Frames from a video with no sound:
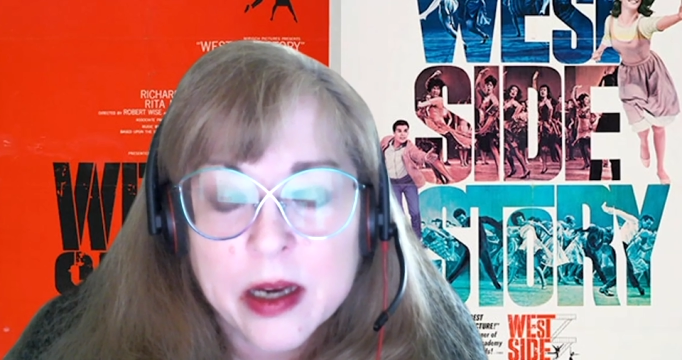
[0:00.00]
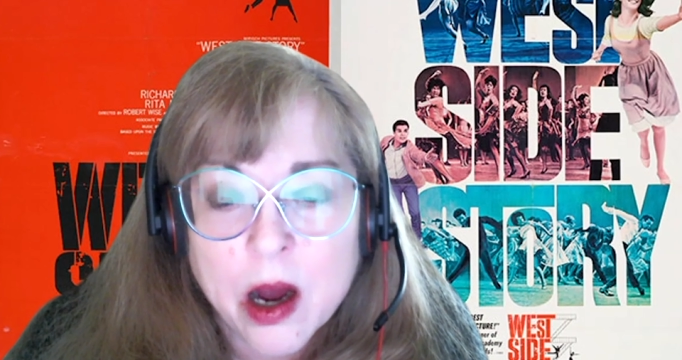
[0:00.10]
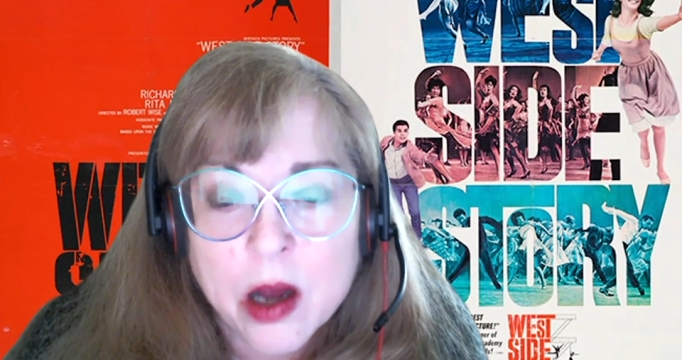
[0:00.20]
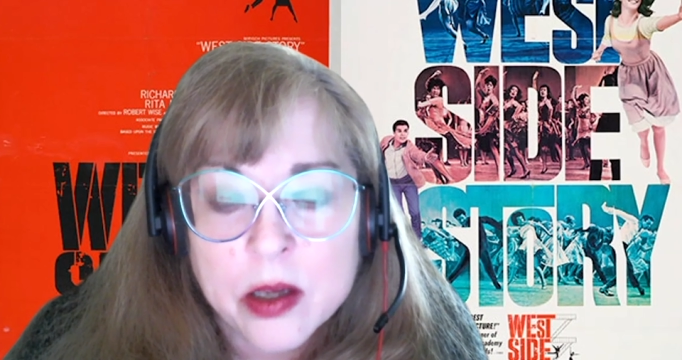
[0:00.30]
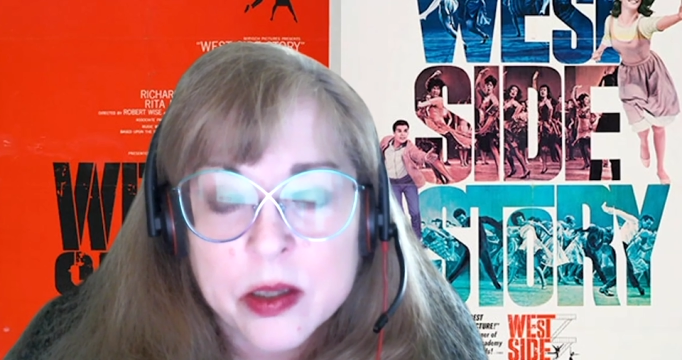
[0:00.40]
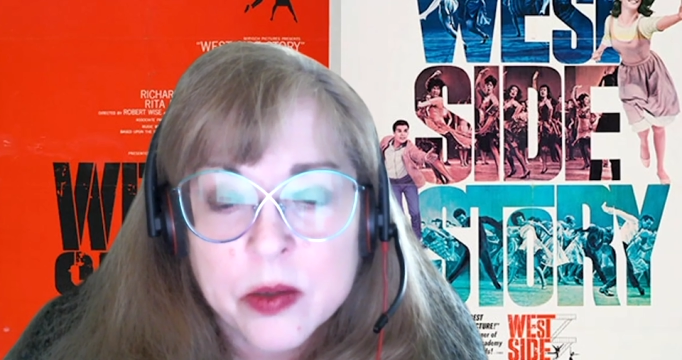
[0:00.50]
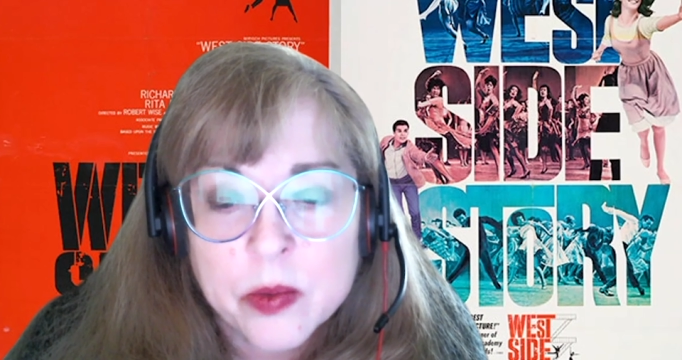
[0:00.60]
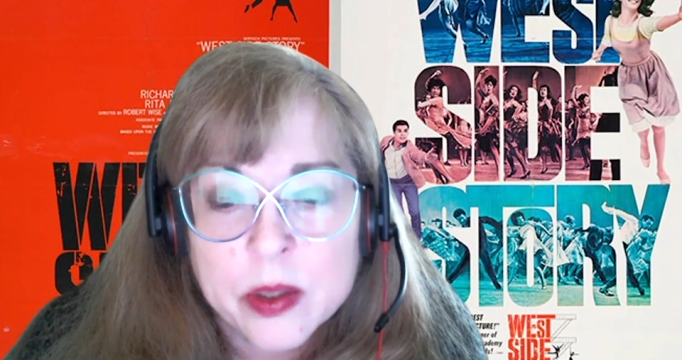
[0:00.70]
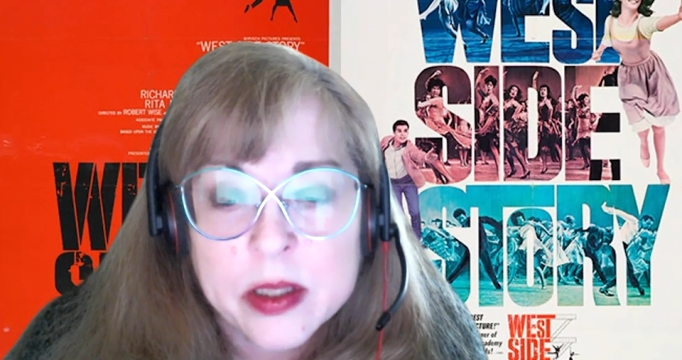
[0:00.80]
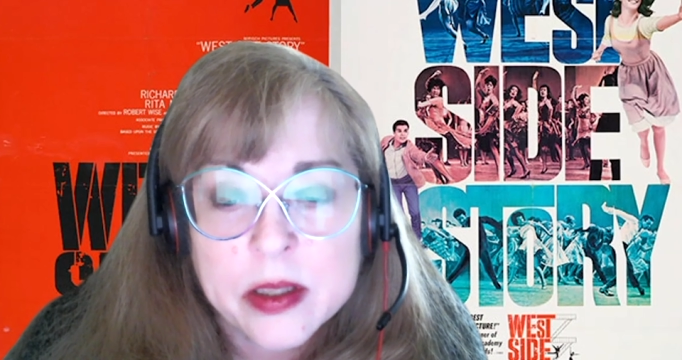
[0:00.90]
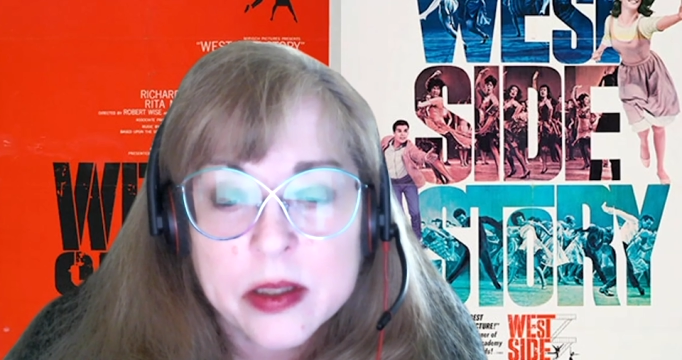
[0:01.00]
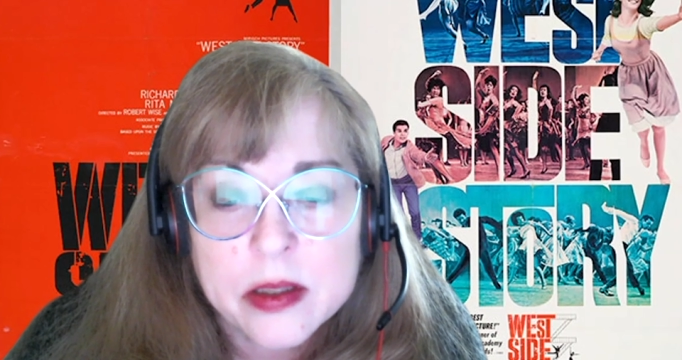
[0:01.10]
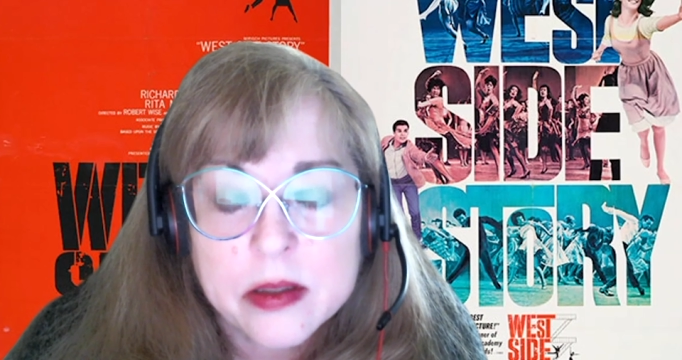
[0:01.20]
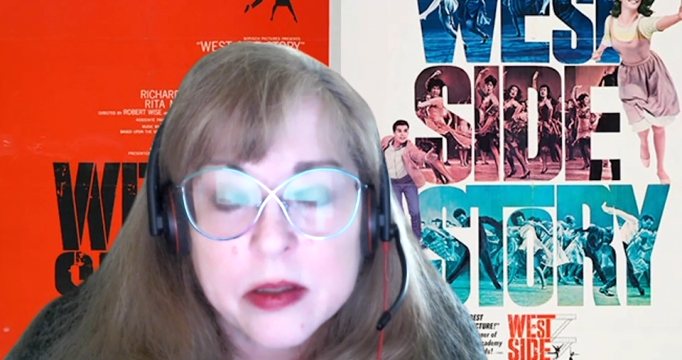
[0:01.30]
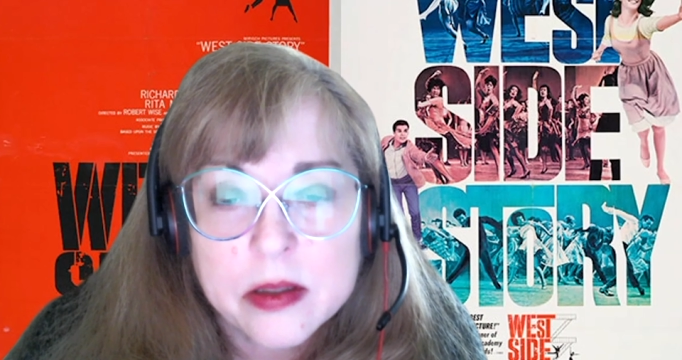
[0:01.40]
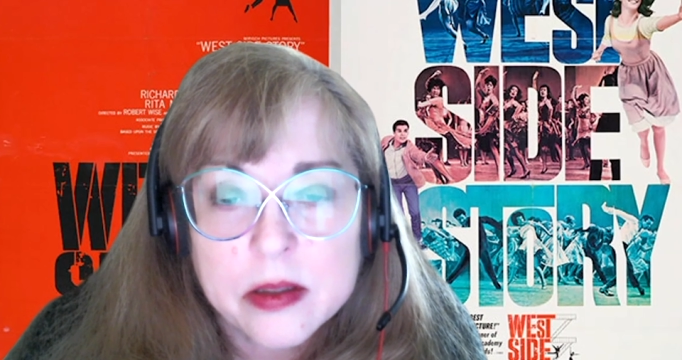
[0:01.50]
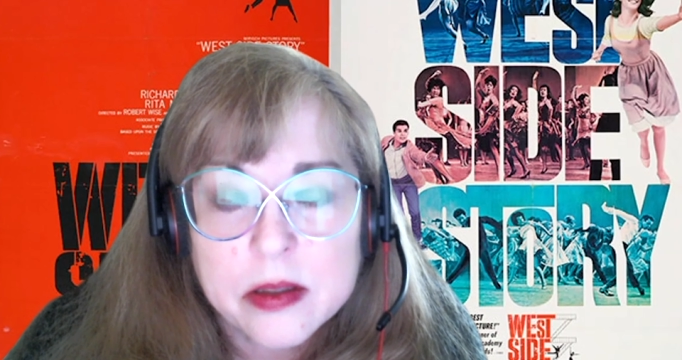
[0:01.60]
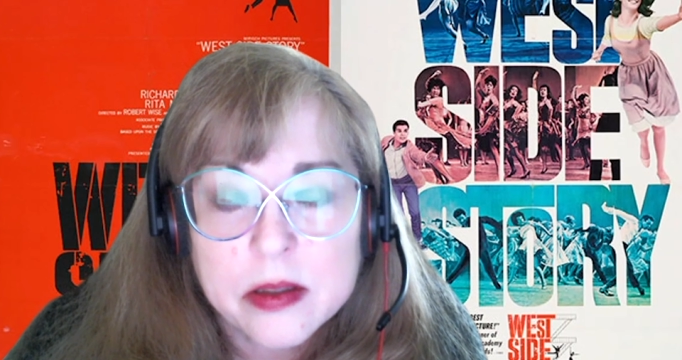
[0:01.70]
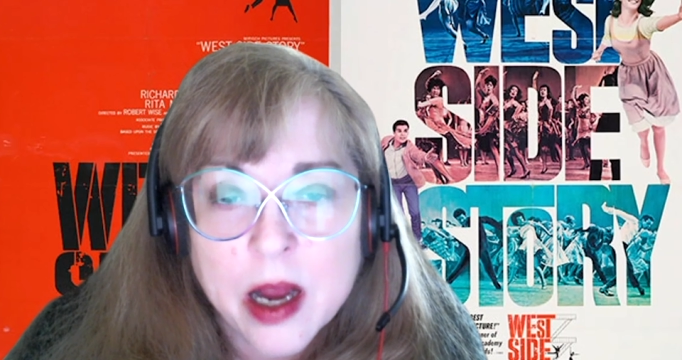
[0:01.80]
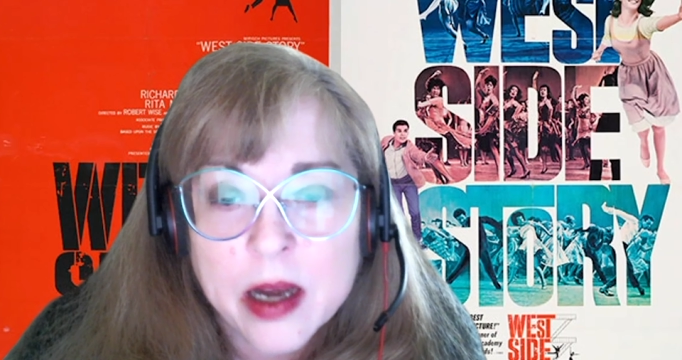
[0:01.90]
also was
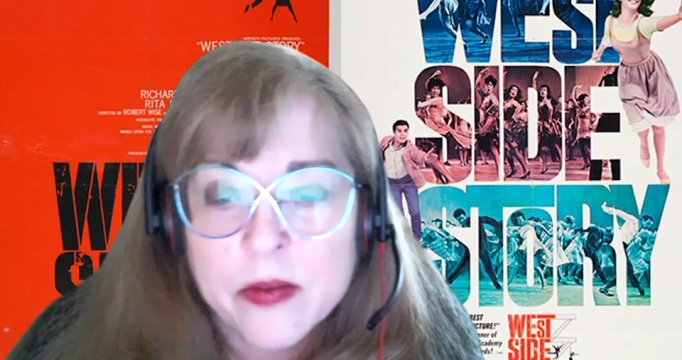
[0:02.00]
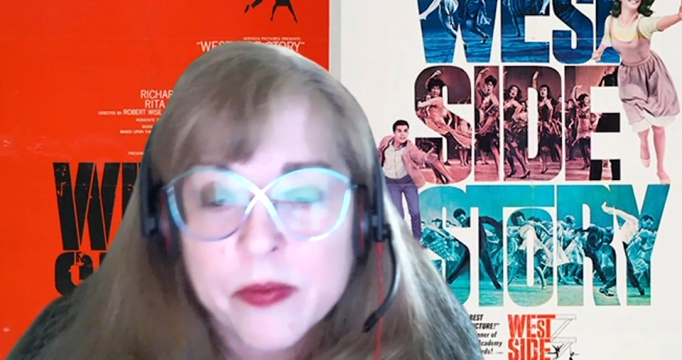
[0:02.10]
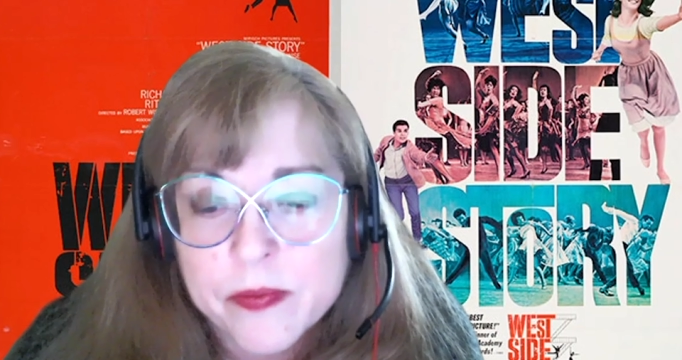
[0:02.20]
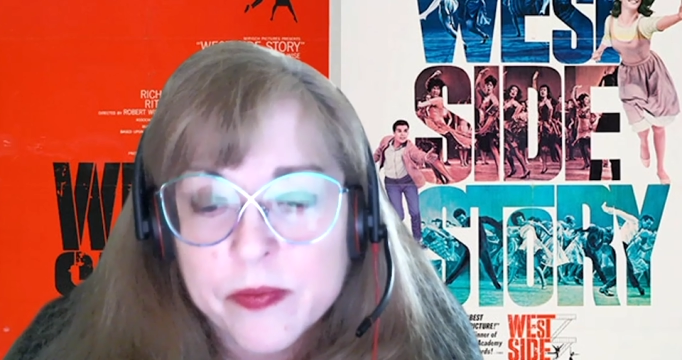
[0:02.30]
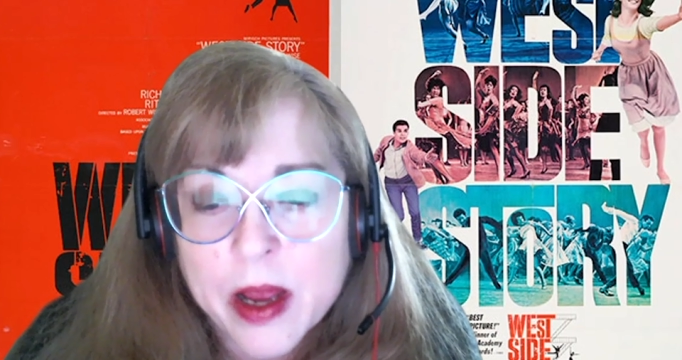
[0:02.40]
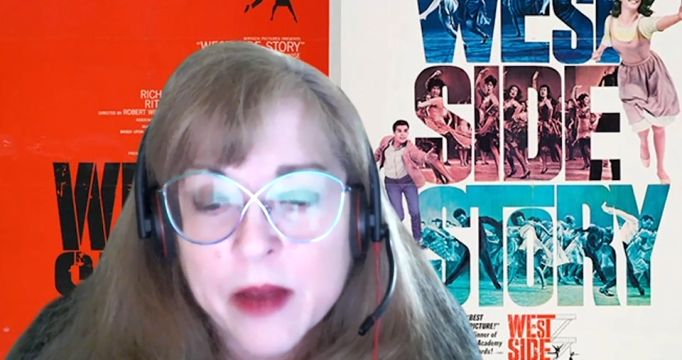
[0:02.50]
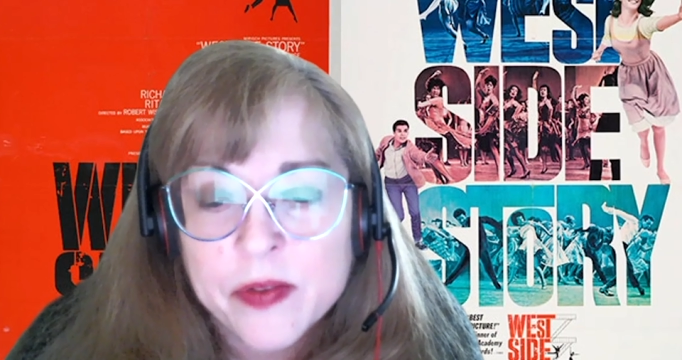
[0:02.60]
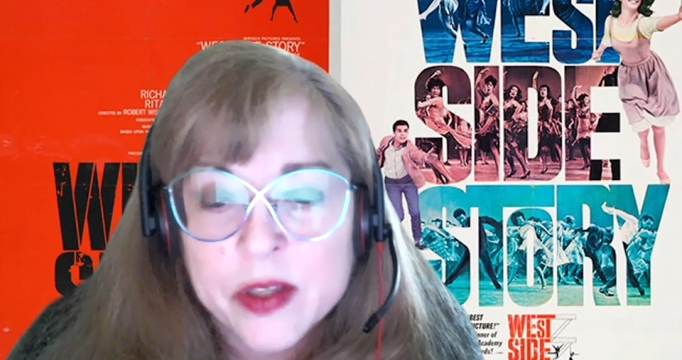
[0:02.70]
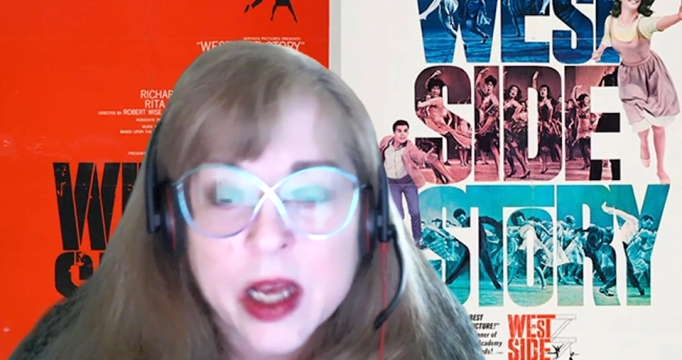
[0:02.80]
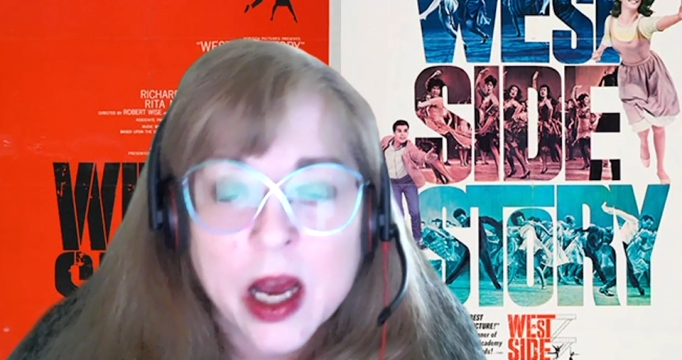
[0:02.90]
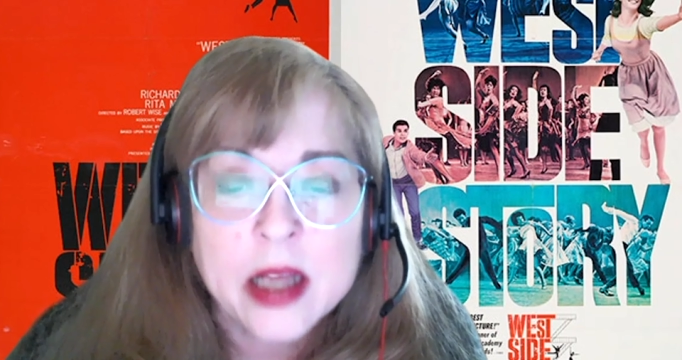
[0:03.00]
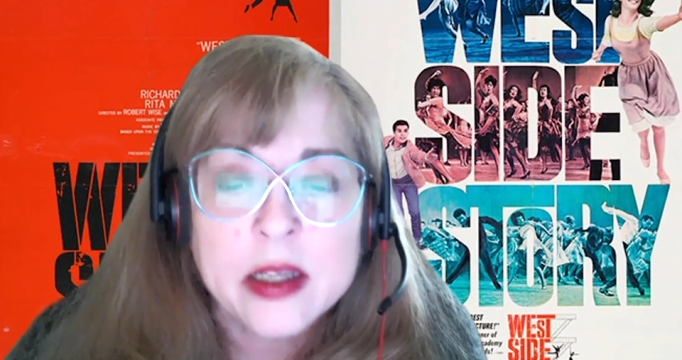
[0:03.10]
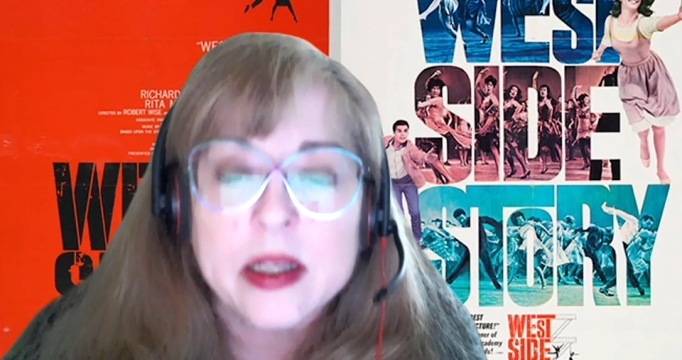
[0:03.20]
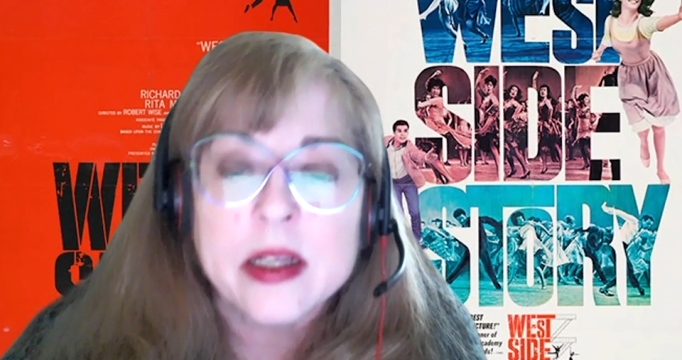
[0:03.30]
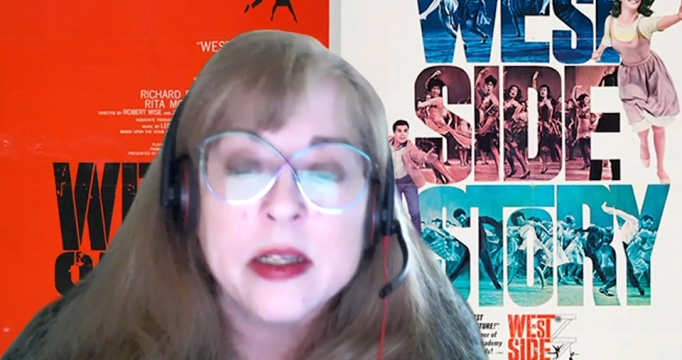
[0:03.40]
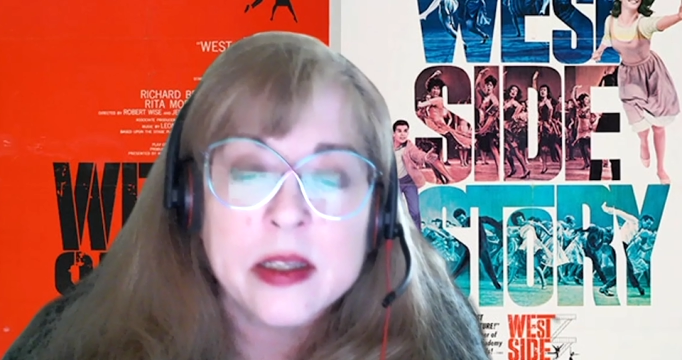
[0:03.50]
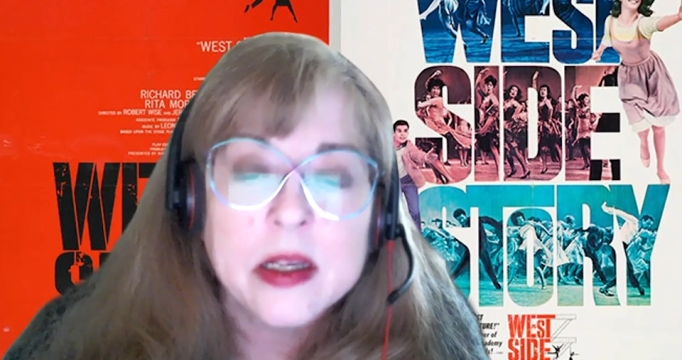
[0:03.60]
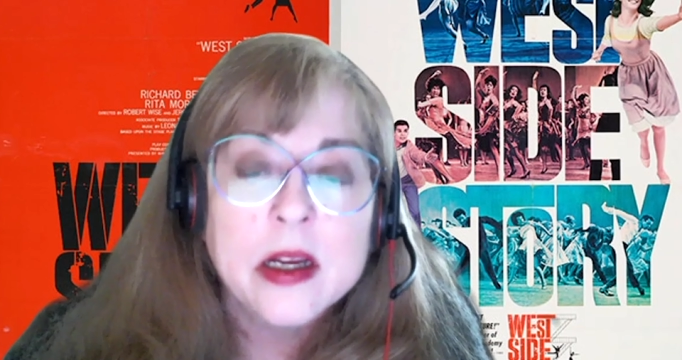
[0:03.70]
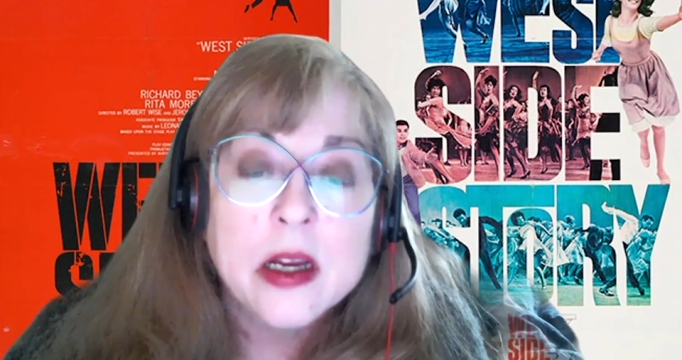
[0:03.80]
kind of emphasized is,